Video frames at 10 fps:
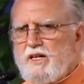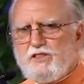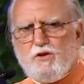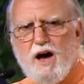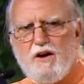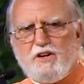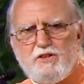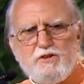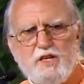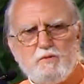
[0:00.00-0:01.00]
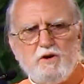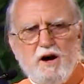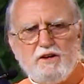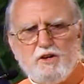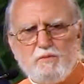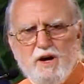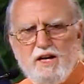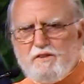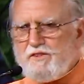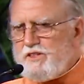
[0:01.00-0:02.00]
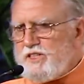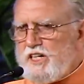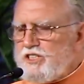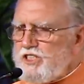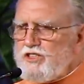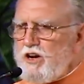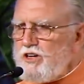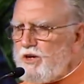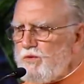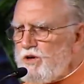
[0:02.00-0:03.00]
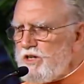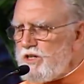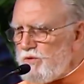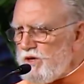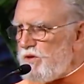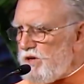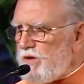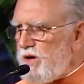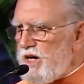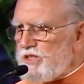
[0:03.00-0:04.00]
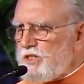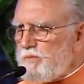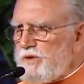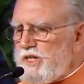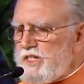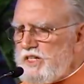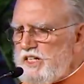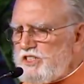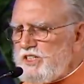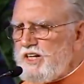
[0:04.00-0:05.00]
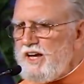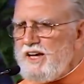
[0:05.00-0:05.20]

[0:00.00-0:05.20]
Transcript: So, how can you keep God in your mind if your attention is on your work? Your work requires complete attention.